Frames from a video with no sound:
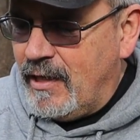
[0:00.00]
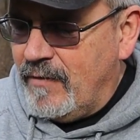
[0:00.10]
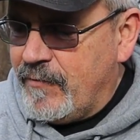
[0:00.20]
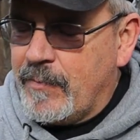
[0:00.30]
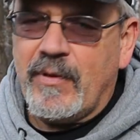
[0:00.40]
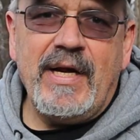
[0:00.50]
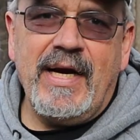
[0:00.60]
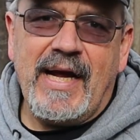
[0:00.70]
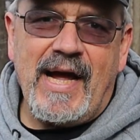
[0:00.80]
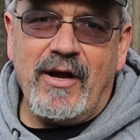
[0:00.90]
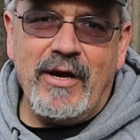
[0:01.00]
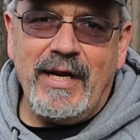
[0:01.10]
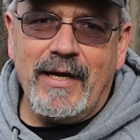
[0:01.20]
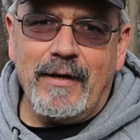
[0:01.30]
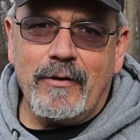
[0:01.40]
If you're planning on
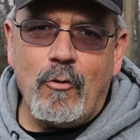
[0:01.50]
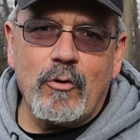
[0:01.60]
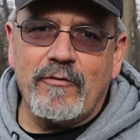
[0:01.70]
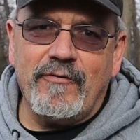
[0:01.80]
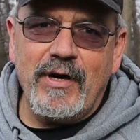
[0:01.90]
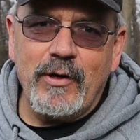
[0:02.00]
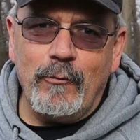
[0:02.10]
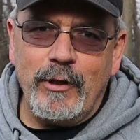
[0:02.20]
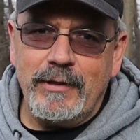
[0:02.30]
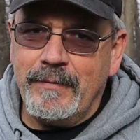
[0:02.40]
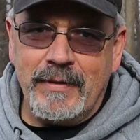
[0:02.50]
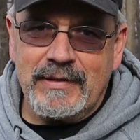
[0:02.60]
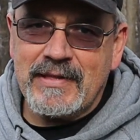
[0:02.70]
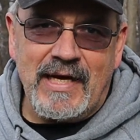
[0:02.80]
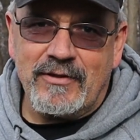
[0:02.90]
cutting a cord of firewood,
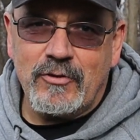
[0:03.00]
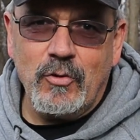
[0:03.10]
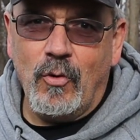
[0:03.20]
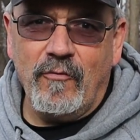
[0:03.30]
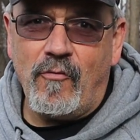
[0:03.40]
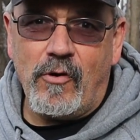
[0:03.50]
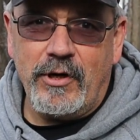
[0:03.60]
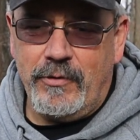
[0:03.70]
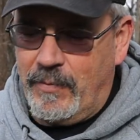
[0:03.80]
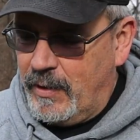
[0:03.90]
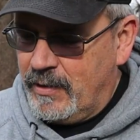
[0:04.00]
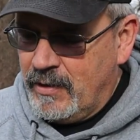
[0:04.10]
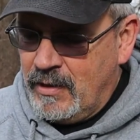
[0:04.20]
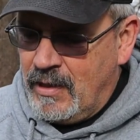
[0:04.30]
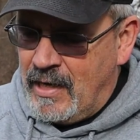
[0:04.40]
it's not the tool for you. But
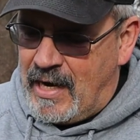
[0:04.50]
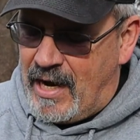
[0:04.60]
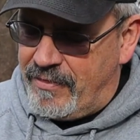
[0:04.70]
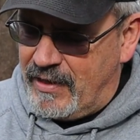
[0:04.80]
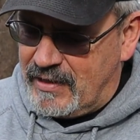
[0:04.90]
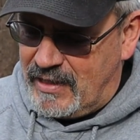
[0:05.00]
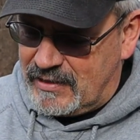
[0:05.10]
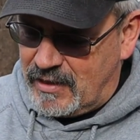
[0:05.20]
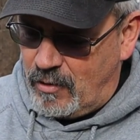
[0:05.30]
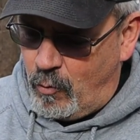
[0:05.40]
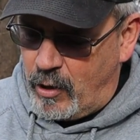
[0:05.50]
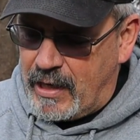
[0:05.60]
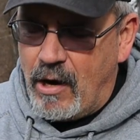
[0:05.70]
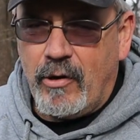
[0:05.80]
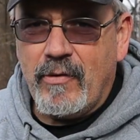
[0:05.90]
I think that it's going to work
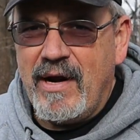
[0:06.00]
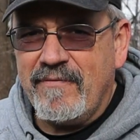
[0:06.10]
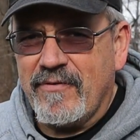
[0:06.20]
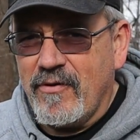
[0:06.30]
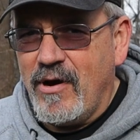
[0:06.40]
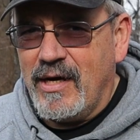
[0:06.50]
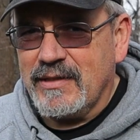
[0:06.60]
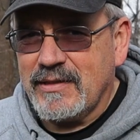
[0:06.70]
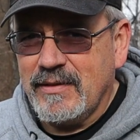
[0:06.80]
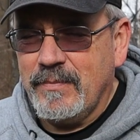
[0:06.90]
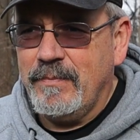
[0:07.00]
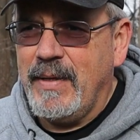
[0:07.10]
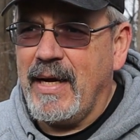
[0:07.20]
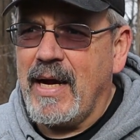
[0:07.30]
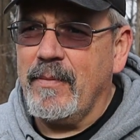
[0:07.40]
out great for us
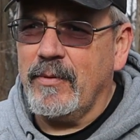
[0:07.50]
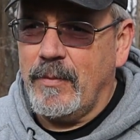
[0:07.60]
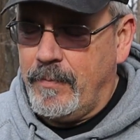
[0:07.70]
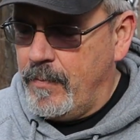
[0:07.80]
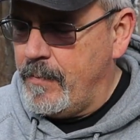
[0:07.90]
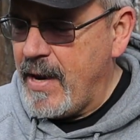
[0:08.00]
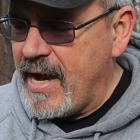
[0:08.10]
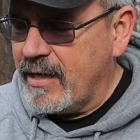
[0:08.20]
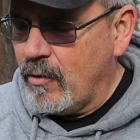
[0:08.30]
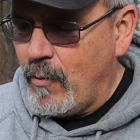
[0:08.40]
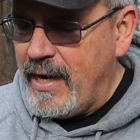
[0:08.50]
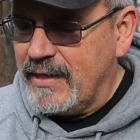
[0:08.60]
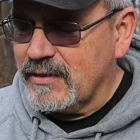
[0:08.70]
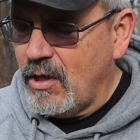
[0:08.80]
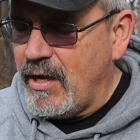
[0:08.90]
being able to pack it away.
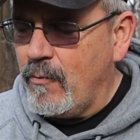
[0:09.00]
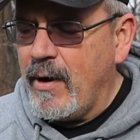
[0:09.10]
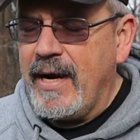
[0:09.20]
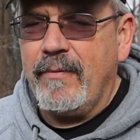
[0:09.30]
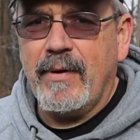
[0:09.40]
It's lightweight.